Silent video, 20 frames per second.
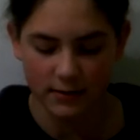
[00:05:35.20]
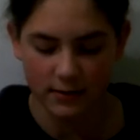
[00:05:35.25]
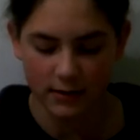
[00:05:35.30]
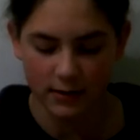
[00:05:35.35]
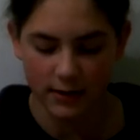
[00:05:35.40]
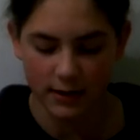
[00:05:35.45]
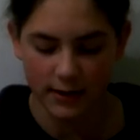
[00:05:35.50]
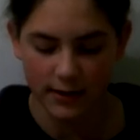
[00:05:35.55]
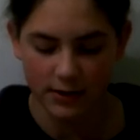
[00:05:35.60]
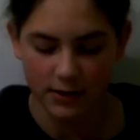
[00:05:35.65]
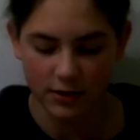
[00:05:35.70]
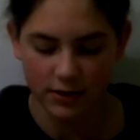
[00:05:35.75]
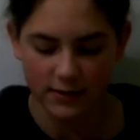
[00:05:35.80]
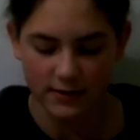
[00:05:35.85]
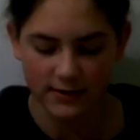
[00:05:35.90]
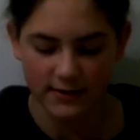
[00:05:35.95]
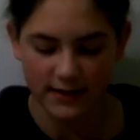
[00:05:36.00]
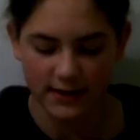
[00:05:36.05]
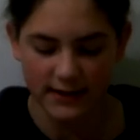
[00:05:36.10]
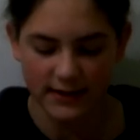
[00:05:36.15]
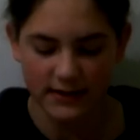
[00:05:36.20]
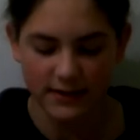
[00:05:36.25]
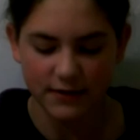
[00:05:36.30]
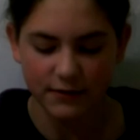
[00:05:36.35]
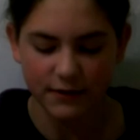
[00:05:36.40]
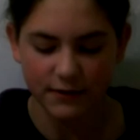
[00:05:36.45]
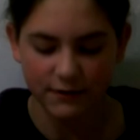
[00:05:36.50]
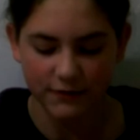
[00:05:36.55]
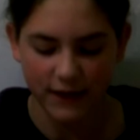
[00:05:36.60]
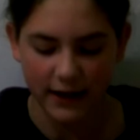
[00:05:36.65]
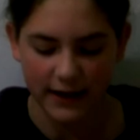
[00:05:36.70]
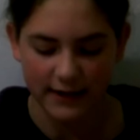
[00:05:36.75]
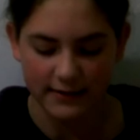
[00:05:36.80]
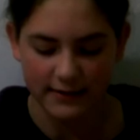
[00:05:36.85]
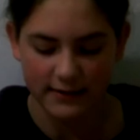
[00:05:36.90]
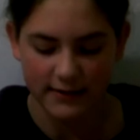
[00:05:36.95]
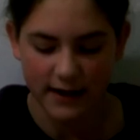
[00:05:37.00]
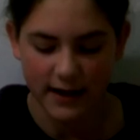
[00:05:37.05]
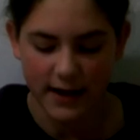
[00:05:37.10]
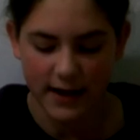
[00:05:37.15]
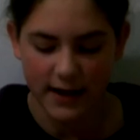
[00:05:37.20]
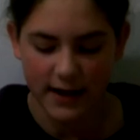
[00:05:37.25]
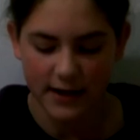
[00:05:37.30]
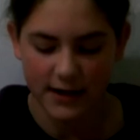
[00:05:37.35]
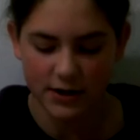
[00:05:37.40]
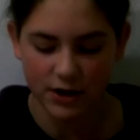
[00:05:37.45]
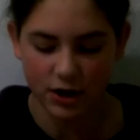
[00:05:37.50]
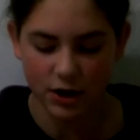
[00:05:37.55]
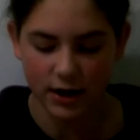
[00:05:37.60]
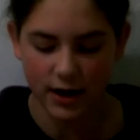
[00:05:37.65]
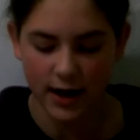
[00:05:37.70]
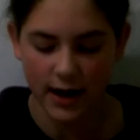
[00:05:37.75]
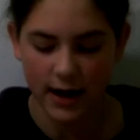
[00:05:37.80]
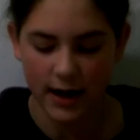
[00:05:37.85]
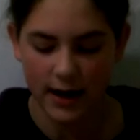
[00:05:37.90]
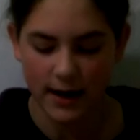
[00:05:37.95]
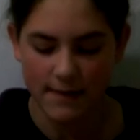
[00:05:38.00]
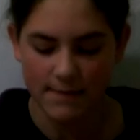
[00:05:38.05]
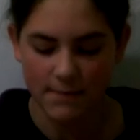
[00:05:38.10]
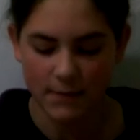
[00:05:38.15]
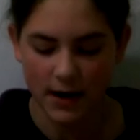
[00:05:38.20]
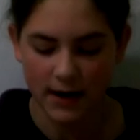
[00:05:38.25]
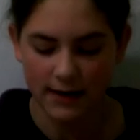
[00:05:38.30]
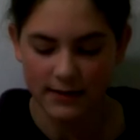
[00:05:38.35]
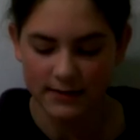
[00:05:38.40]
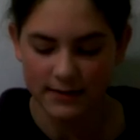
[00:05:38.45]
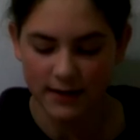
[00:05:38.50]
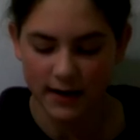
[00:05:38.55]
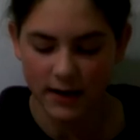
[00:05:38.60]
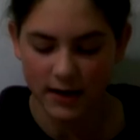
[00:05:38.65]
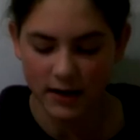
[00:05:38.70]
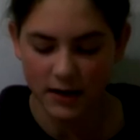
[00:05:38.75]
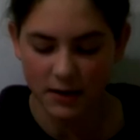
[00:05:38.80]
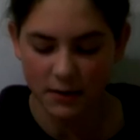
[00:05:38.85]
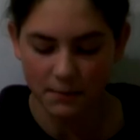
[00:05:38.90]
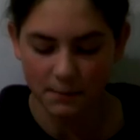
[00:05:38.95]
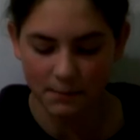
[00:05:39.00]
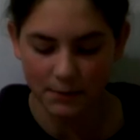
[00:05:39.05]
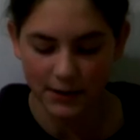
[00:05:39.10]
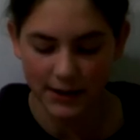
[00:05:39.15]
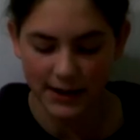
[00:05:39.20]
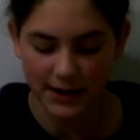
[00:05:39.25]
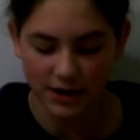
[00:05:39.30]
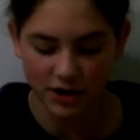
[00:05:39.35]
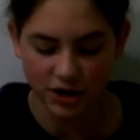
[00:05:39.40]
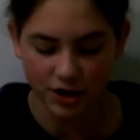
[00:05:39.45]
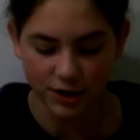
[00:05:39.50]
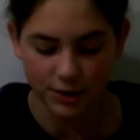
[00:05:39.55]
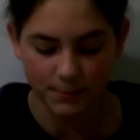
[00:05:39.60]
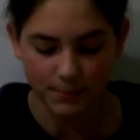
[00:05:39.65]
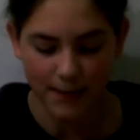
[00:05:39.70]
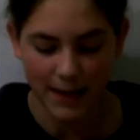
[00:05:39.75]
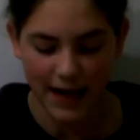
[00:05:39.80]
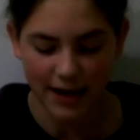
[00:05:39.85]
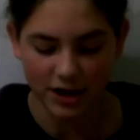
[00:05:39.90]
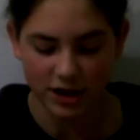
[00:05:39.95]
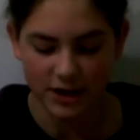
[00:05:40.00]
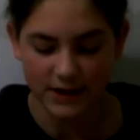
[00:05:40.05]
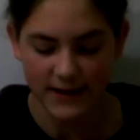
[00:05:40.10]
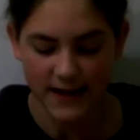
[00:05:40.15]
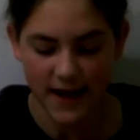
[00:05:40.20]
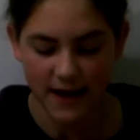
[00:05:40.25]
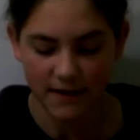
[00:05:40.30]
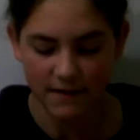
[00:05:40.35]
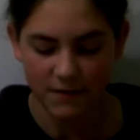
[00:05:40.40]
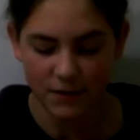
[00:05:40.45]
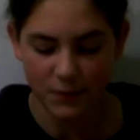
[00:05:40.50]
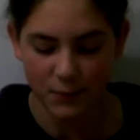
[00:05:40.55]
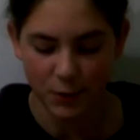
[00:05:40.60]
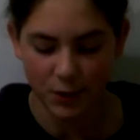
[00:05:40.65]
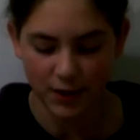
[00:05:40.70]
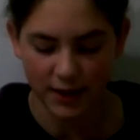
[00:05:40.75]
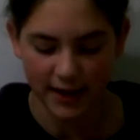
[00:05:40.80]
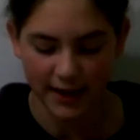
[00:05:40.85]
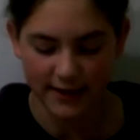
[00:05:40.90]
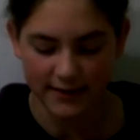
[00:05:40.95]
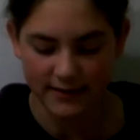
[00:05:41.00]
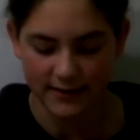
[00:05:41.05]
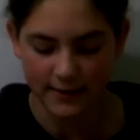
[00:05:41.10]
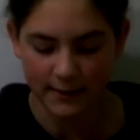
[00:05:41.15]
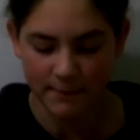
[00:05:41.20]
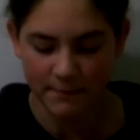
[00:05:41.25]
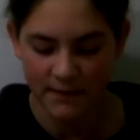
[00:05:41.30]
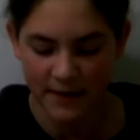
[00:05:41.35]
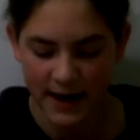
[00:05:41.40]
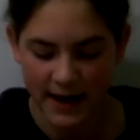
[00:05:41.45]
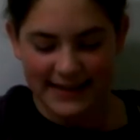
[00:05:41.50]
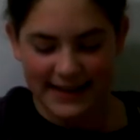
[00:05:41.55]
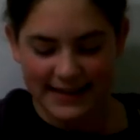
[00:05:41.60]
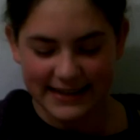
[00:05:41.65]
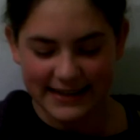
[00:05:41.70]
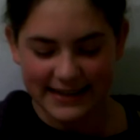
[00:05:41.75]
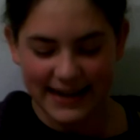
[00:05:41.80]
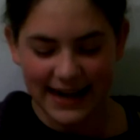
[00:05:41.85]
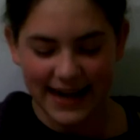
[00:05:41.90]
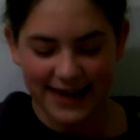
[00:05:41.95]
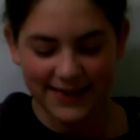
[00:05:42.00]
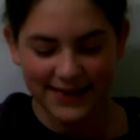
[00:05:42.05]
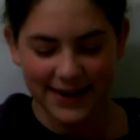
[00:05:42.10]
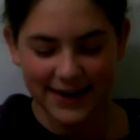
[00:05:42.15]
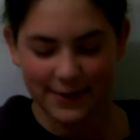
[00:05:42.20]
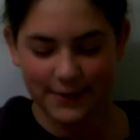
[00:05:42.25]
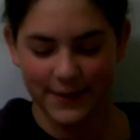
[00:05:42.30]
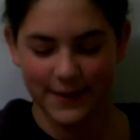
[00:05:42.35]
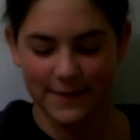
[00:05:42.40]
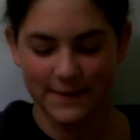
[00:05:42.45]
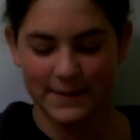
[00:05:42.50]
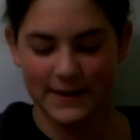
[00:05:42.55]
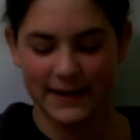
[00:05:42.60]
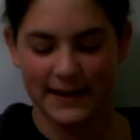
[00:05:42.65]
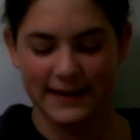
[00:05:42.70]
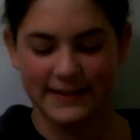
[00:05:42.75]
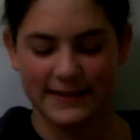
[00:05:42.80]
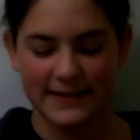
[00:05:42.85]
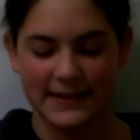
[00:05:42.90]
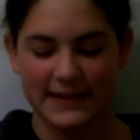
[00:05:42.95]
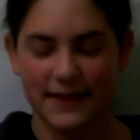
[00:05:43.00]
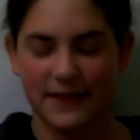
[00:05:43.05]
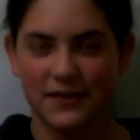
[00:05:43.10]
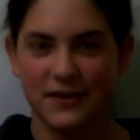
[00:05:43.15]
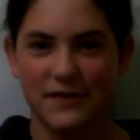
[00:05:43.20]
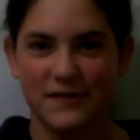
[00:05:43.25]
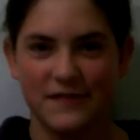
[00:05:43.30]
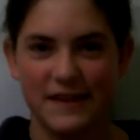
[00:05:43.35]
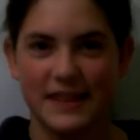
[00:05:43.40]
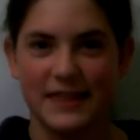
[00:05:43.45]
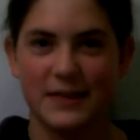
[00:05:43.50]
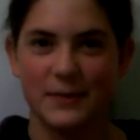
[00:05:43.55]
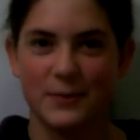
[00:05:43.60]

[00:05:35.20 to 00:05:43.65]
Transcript: different flights. He took a box cutter, bleach, matches, and a few more things. Says he got away with it because he never fit the